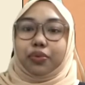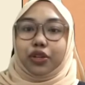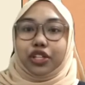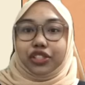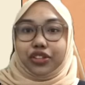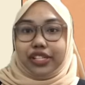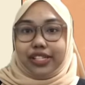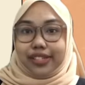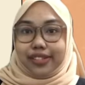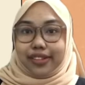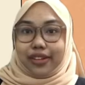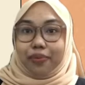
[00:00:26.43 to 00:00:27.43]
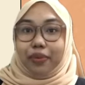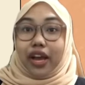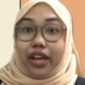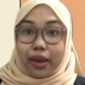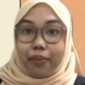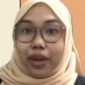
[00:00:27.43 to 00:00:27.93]
Monetary System,
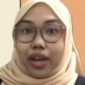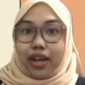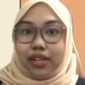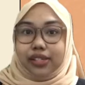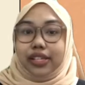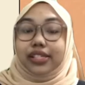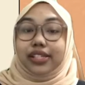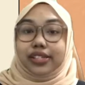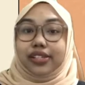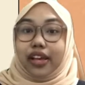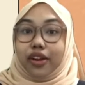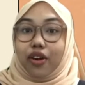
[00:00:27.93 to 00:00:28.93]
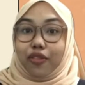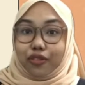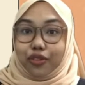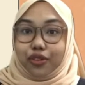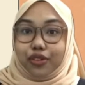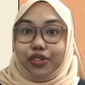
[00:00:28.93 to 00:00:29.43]
IMS, is a set of
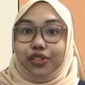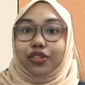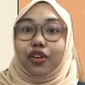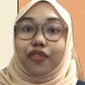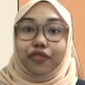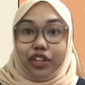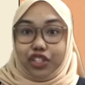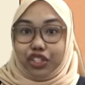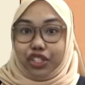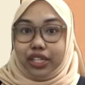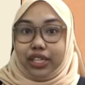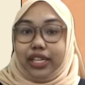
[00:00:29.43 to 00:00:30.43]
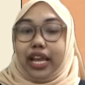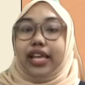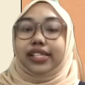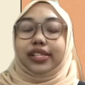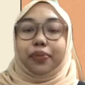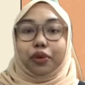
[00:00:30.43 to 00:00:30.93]
rules, convention, and
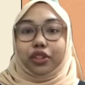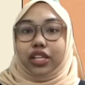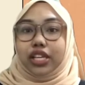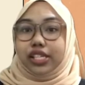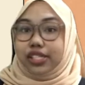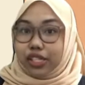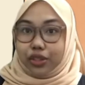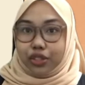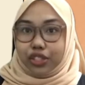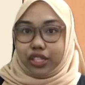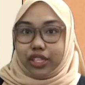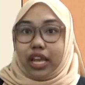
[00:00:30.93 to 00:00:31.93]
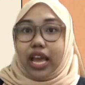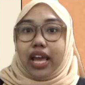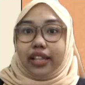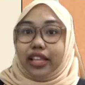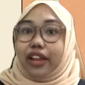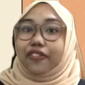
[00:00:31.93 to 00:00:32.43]
supporting institutions
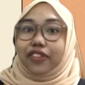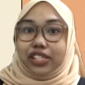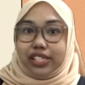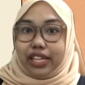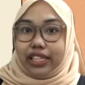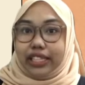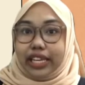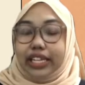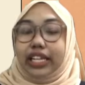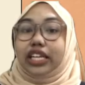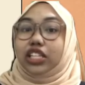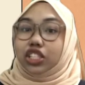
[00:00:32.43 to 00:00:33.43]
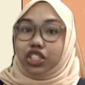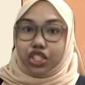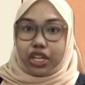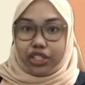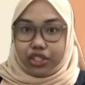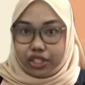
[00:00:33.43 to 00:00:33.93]
that facilitate
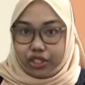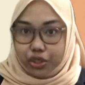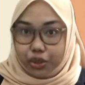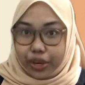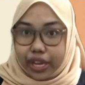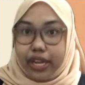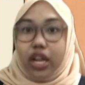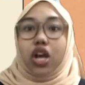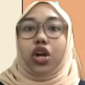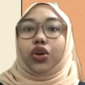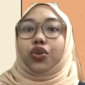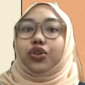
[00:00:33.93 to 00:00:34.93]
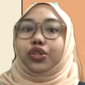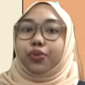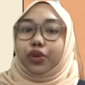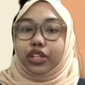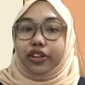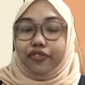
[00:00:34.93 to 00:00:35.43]
international trade,
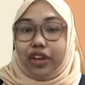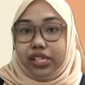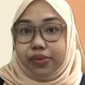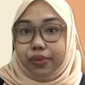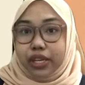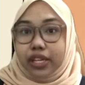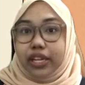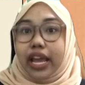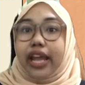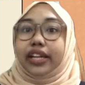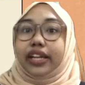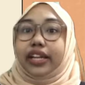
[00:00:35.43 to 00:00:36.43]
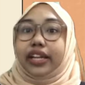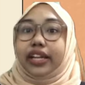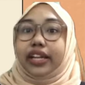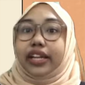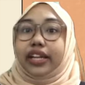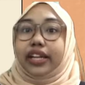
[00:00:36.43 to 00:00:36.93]
cross-border investment, and
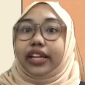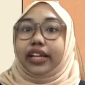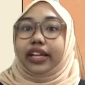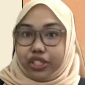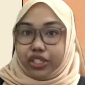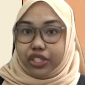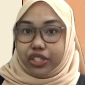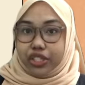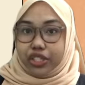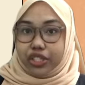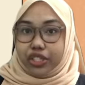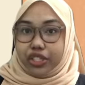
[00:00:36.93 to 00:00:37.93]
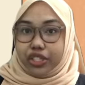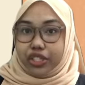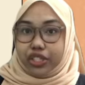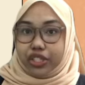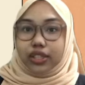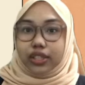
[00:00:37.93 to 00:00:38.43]
capital relocation between
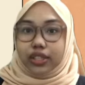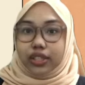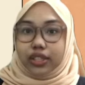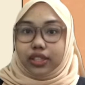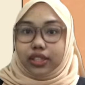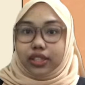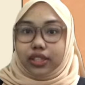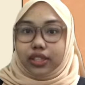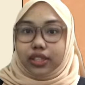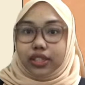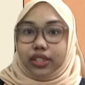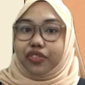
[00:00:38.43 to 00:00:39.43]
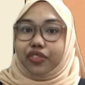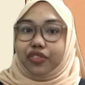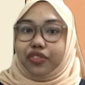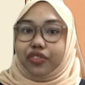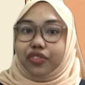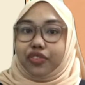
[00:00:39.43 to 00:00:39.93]
countries with
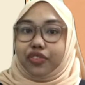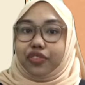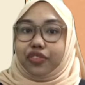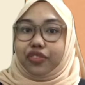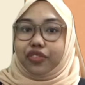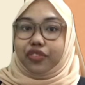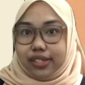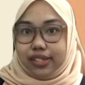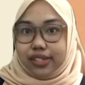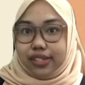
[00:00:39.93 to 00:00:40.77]
different currencies.